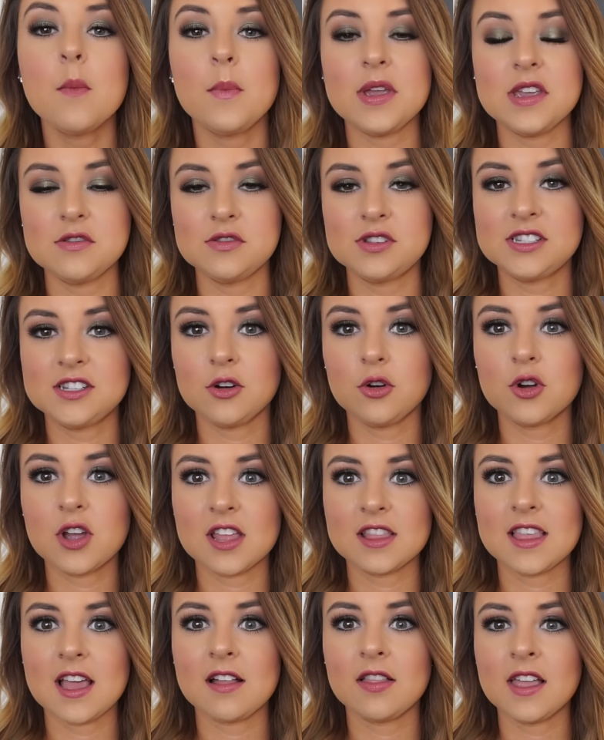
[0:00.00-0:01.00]
but you still
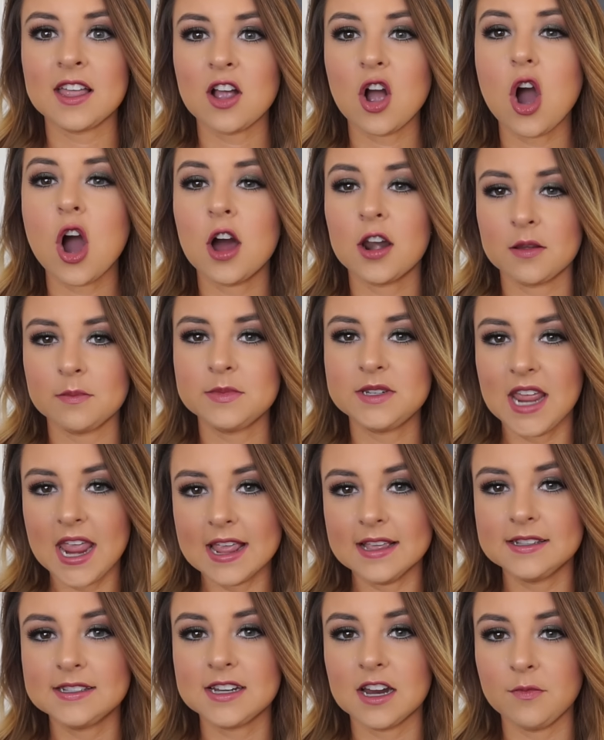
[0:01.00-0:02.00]
get that like autumn
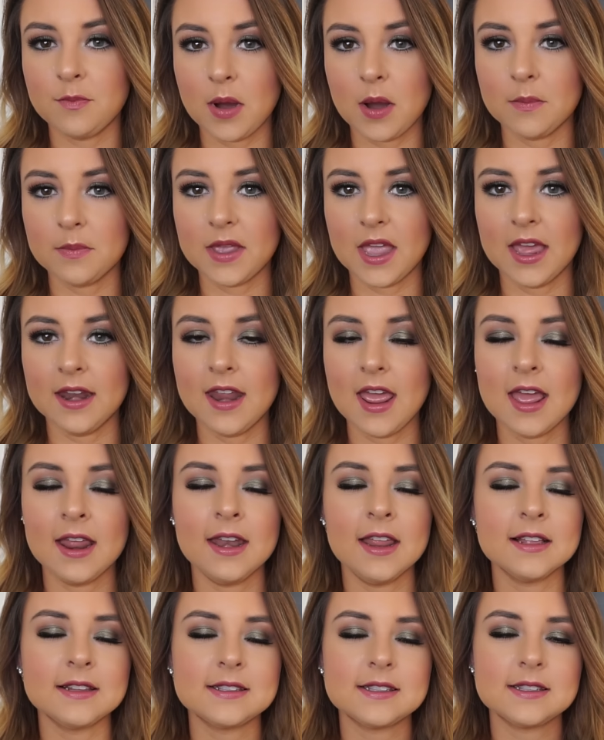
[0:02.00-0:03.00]
taste of pumpkin
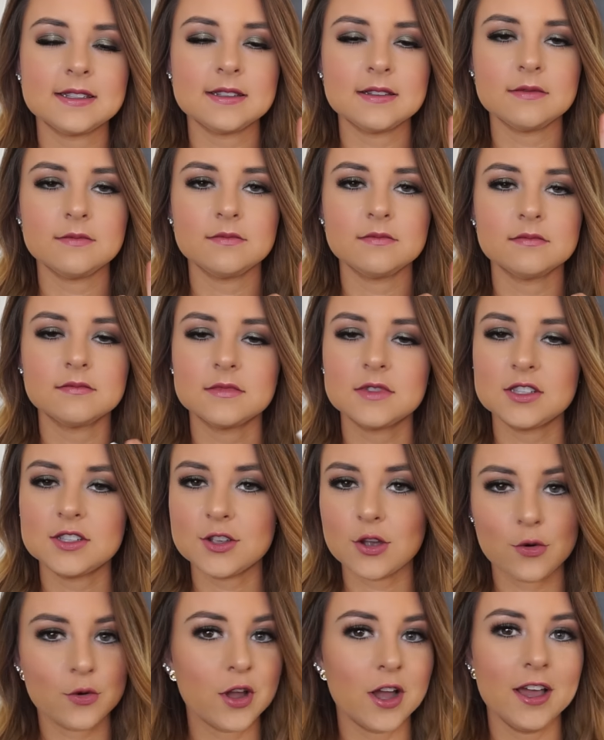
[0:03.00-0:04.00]
and it's
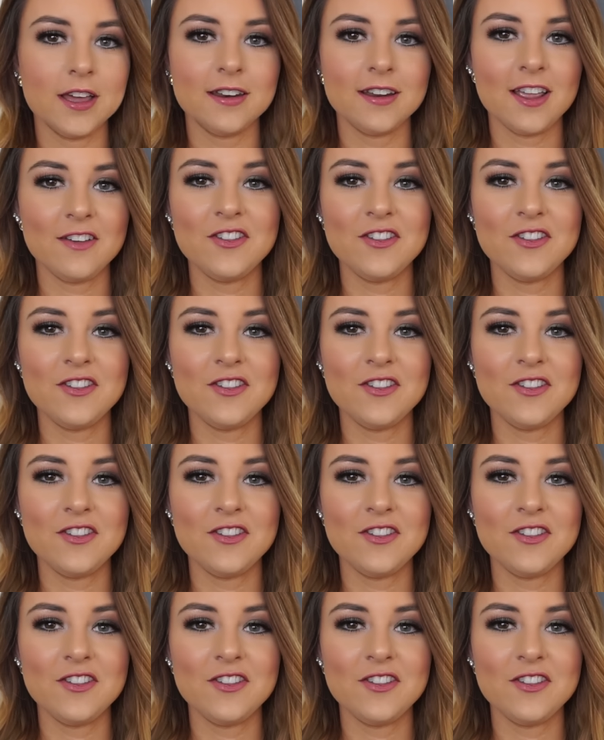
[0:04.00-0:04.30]
so good.